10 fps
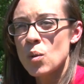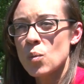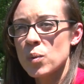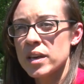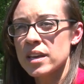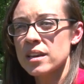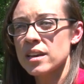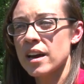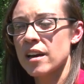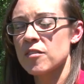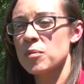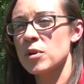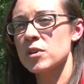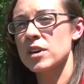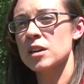We have
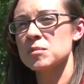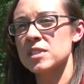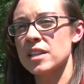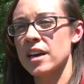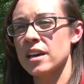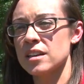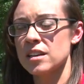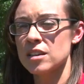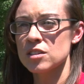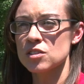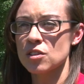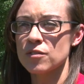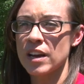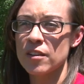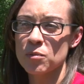programs that
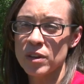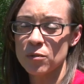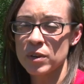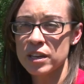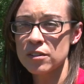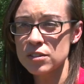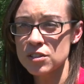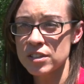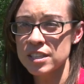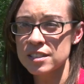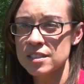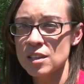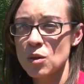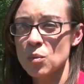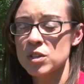serve, we have weekend retreats,
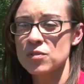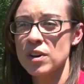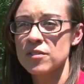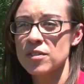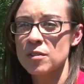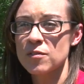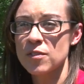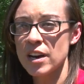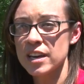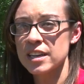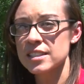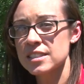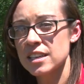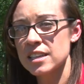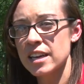which run from Friday to
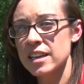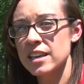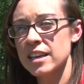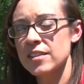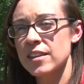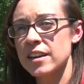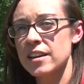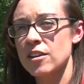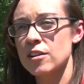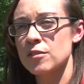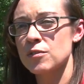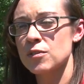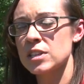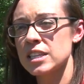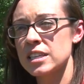Sunday, and they are really